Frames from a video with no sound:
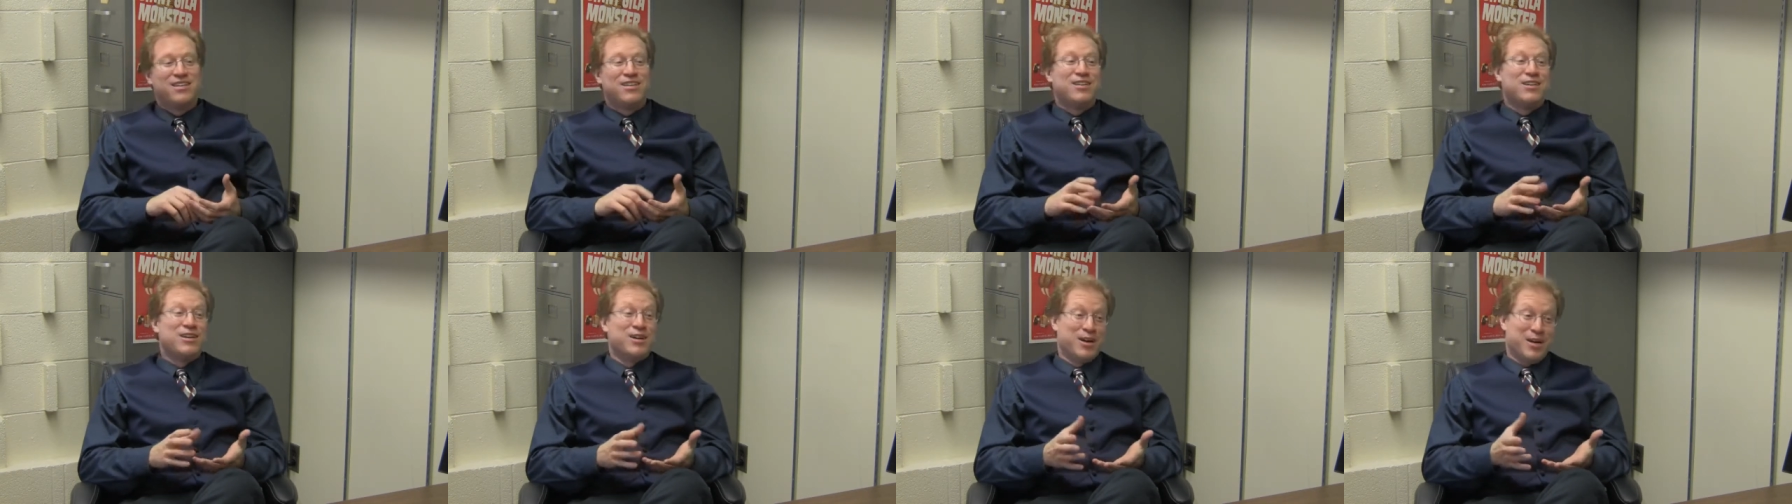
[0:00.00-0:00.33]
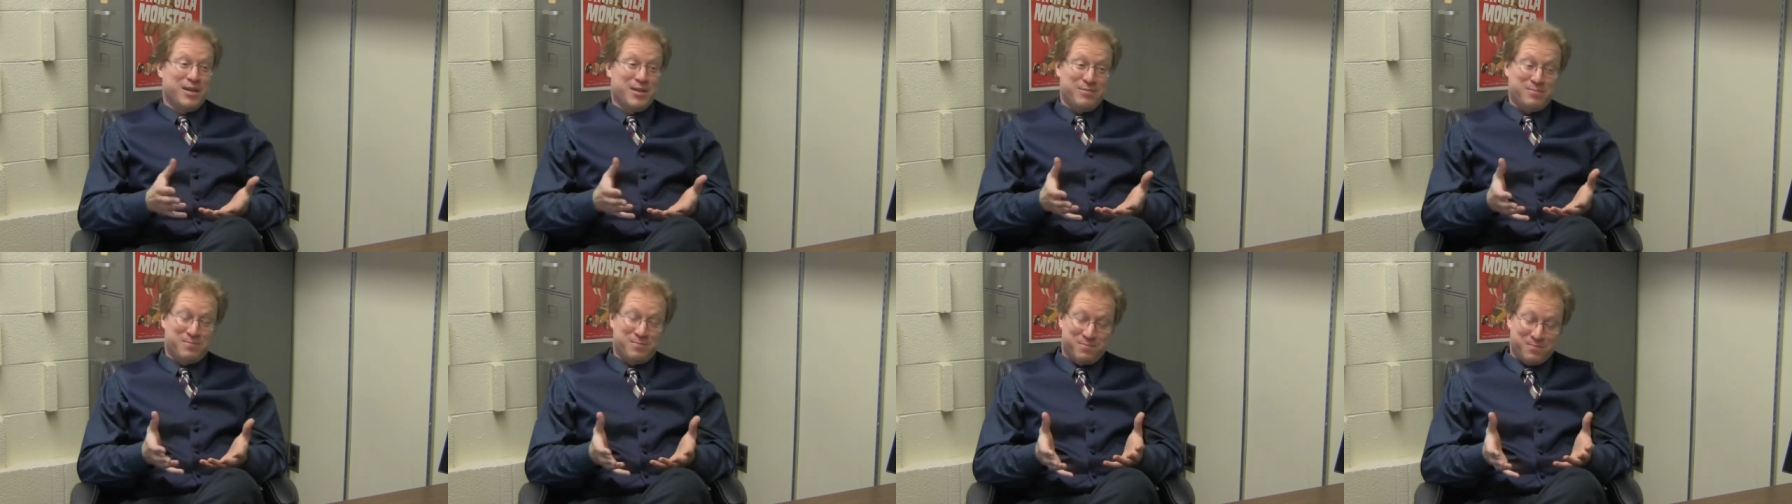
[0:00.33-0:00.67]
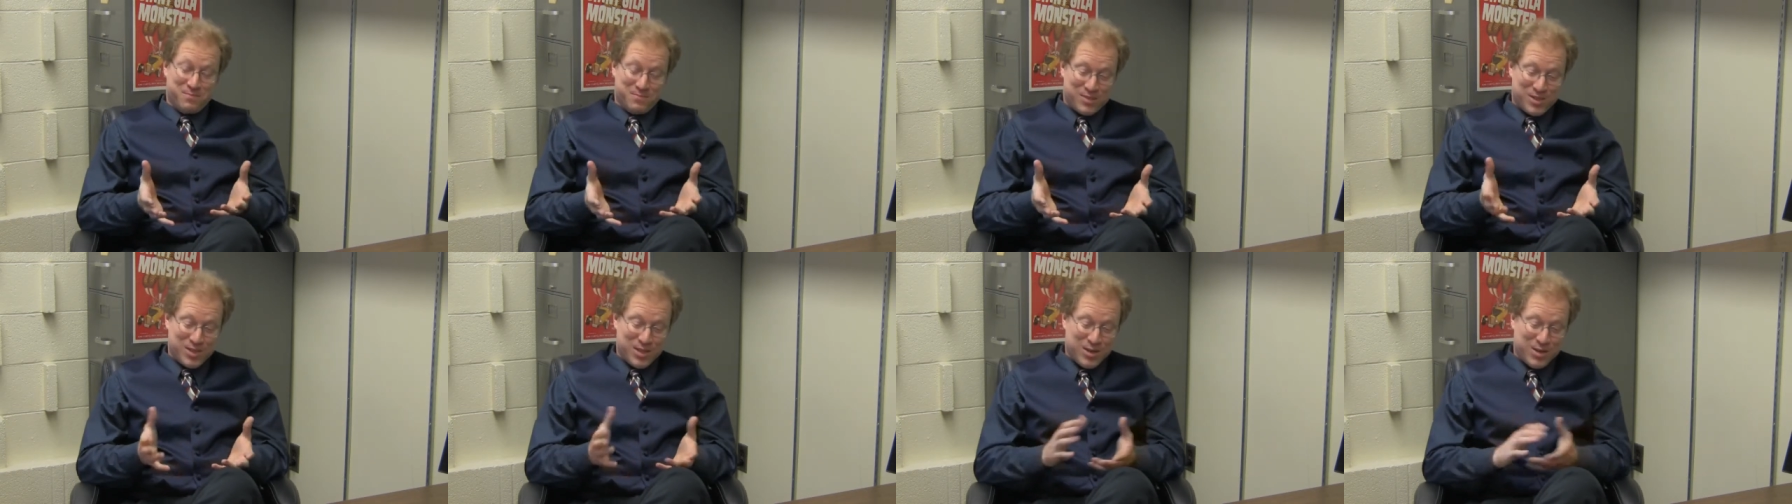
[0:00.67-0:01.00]
All right,
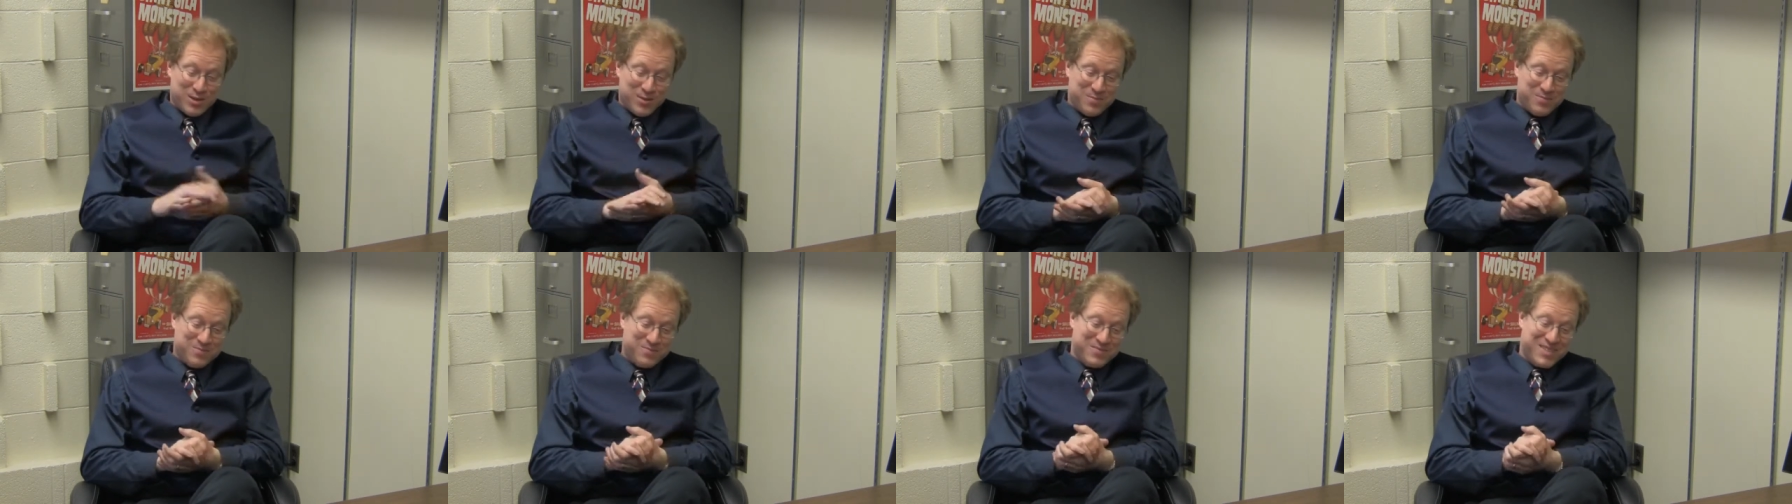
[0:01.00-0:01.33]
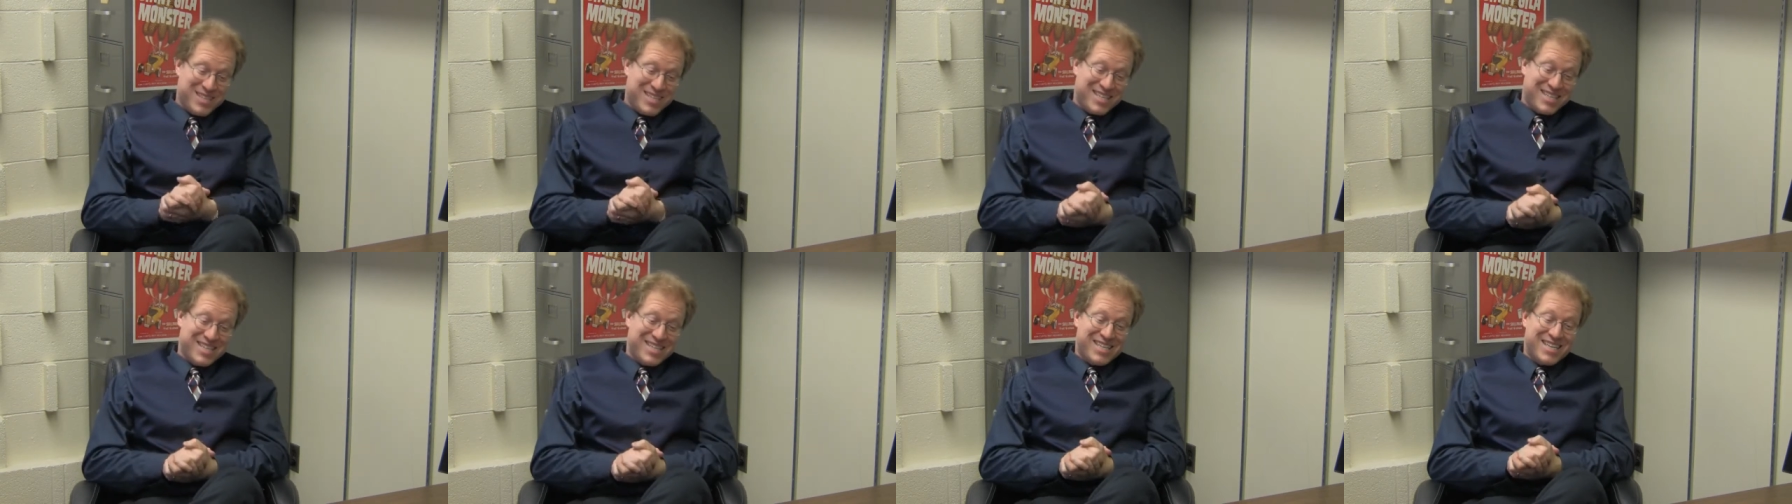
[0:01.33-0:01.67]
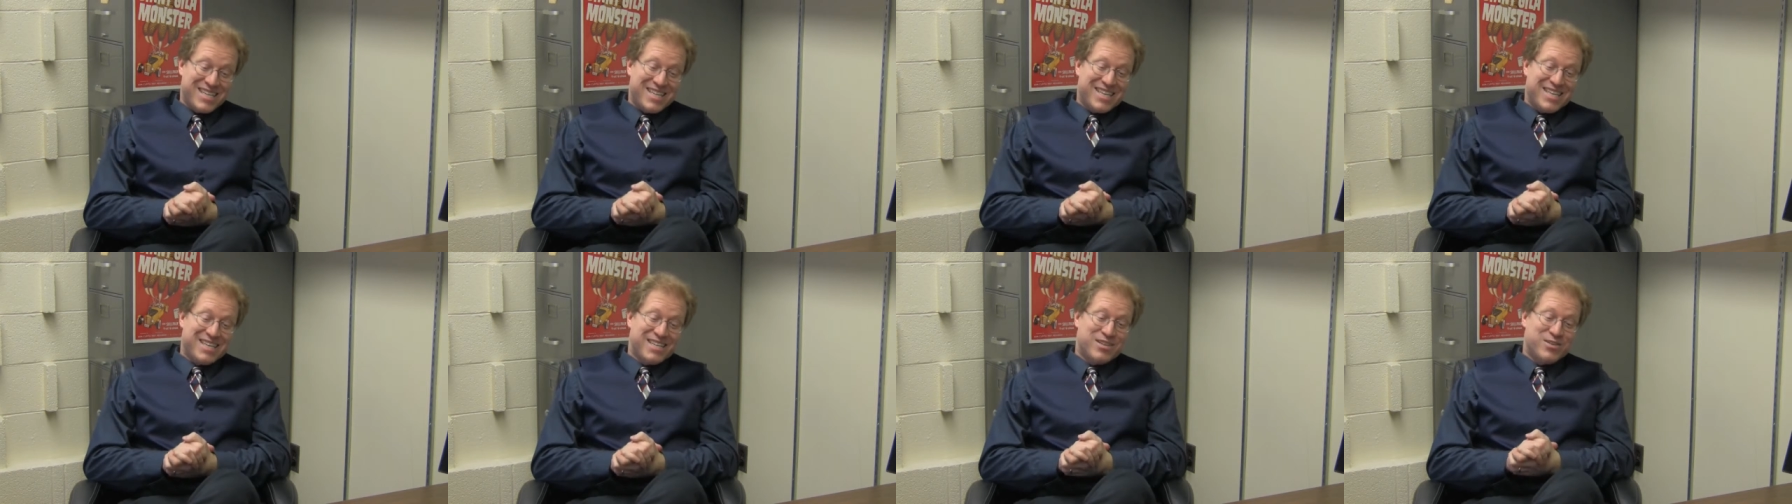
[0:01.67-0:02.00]
so
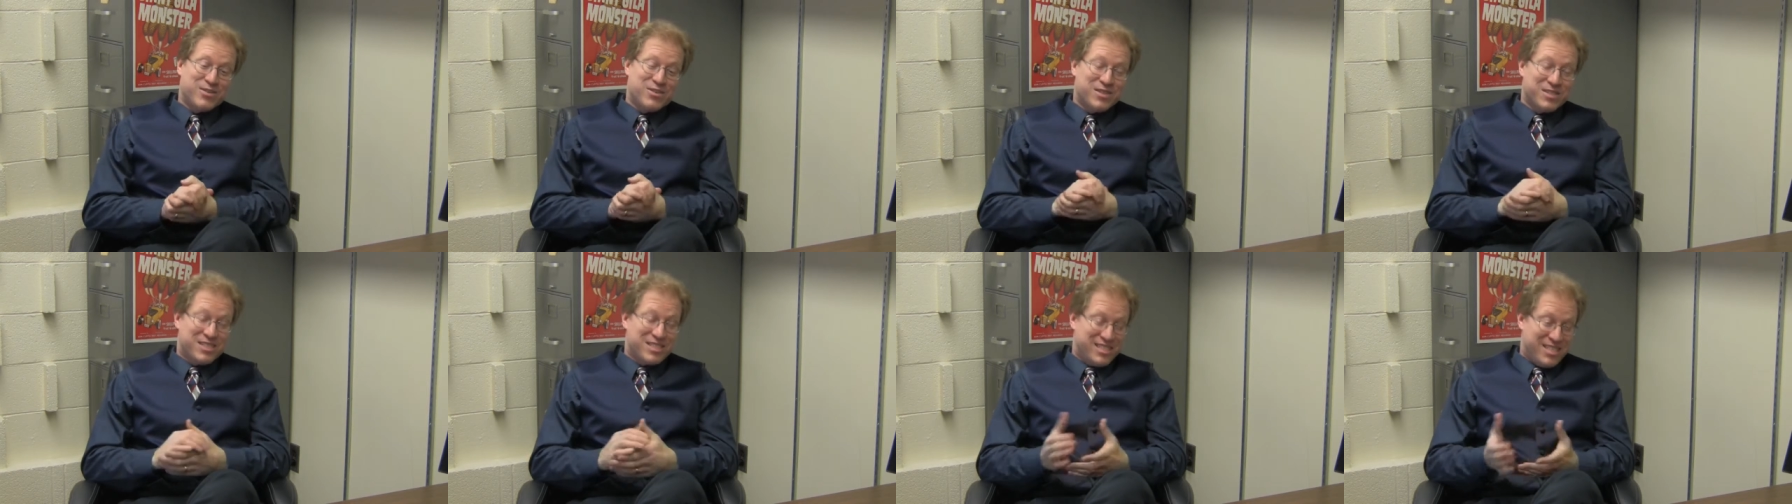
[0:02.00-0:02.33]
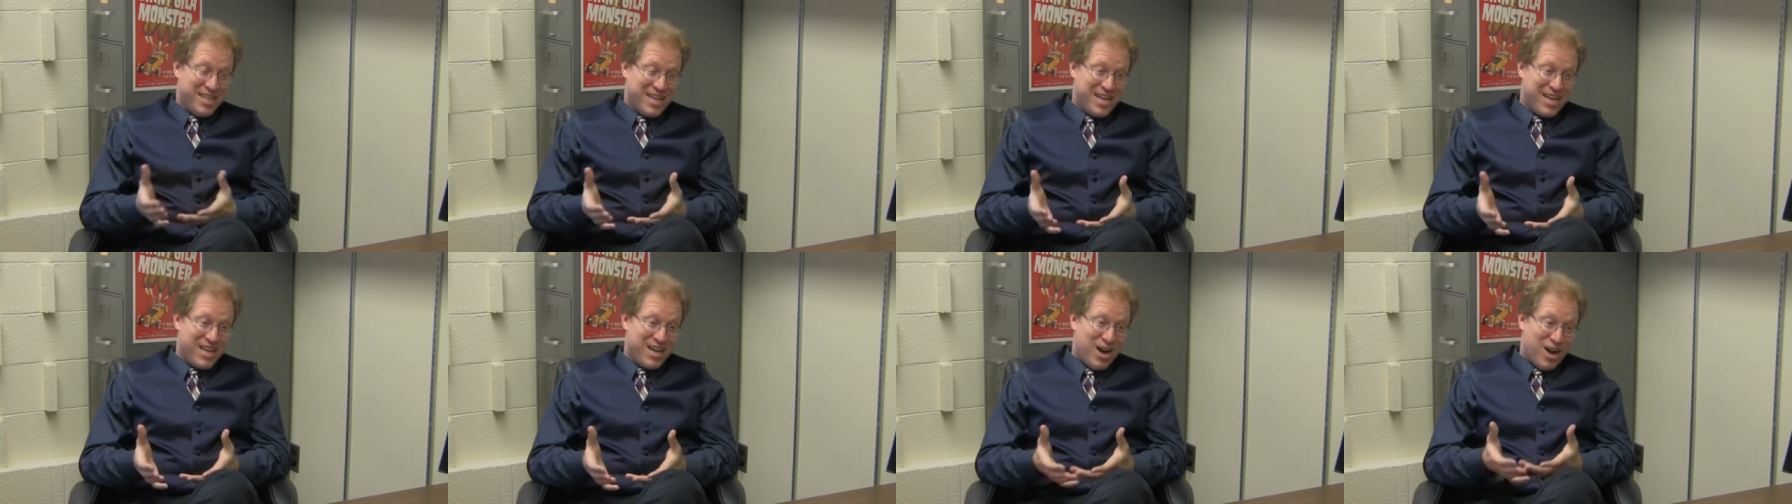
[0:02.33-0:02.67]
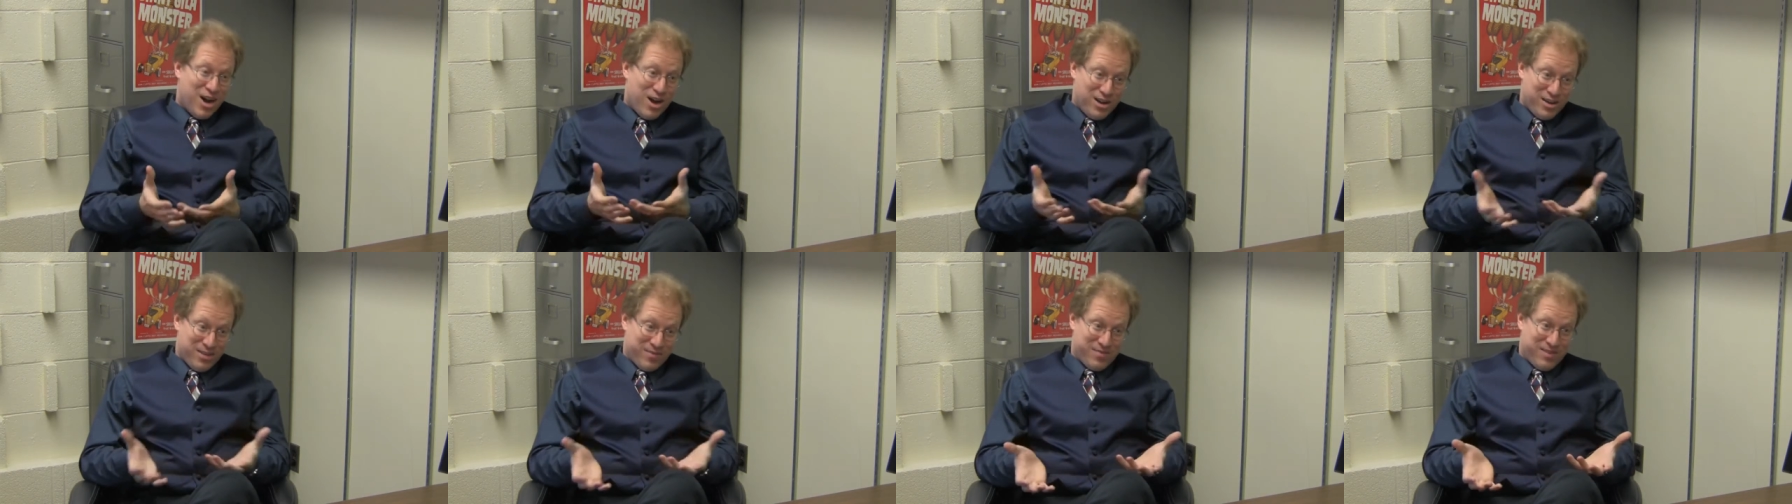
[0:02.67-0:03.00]
you could say
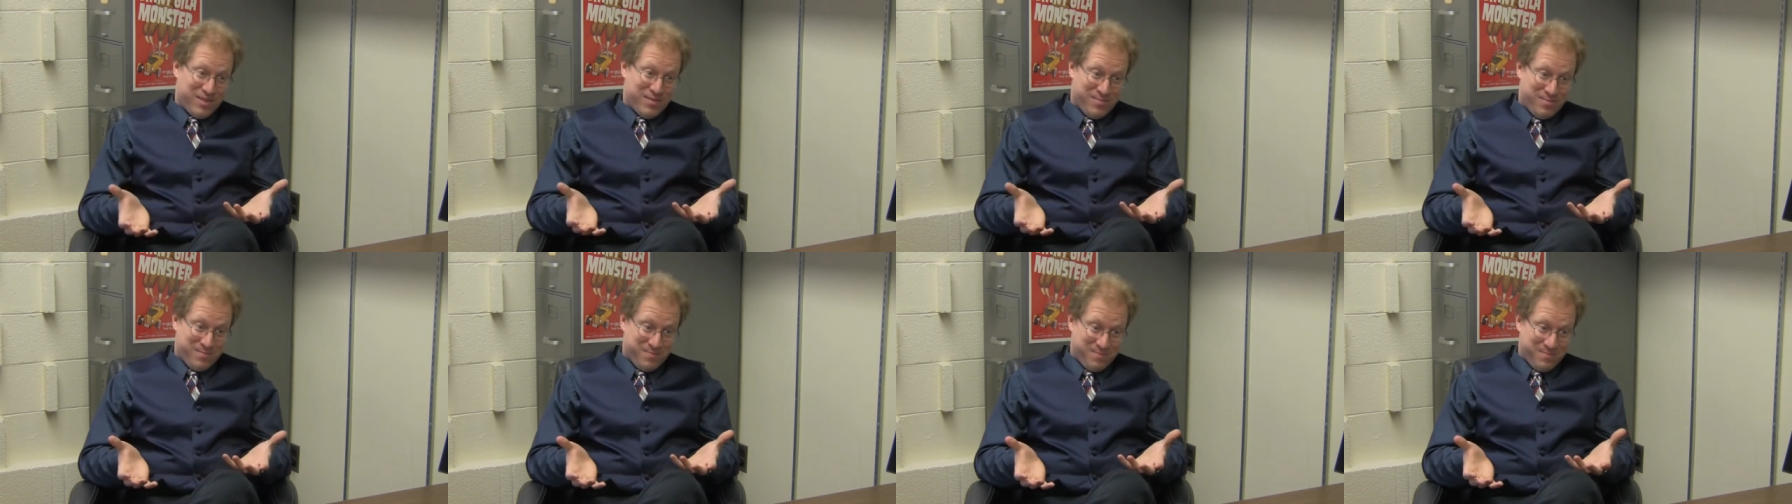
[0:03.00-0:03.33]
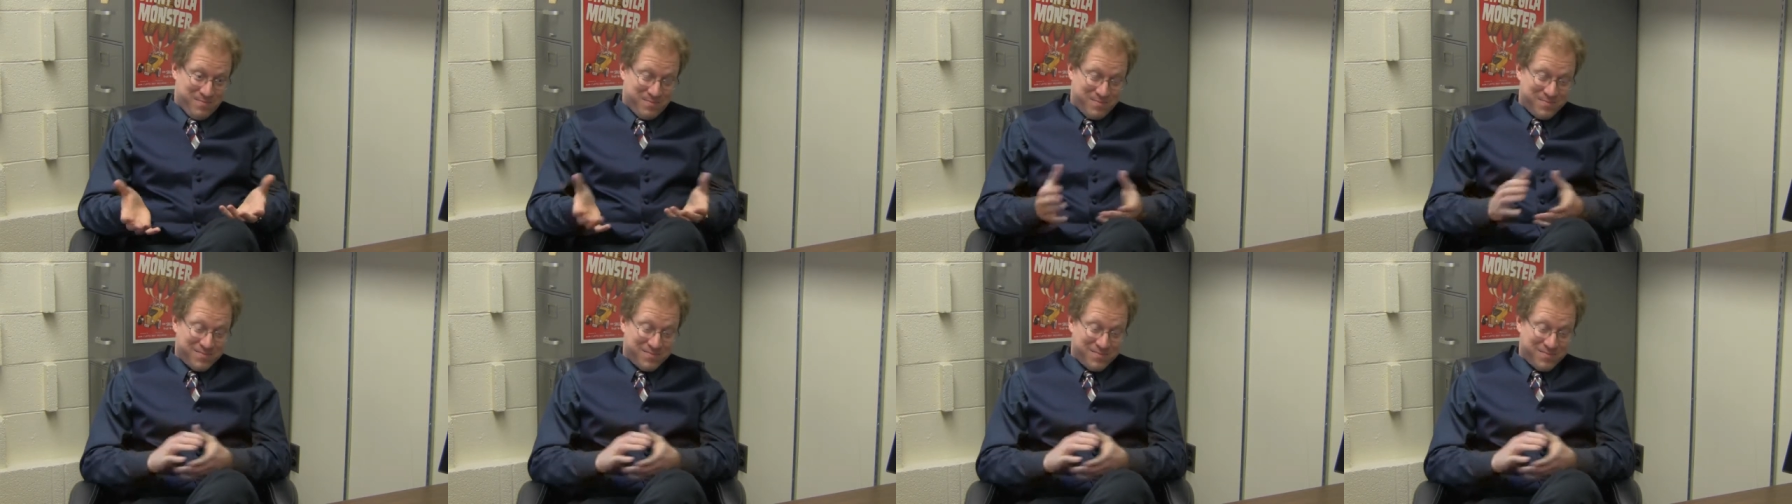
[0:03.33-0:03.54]
all of them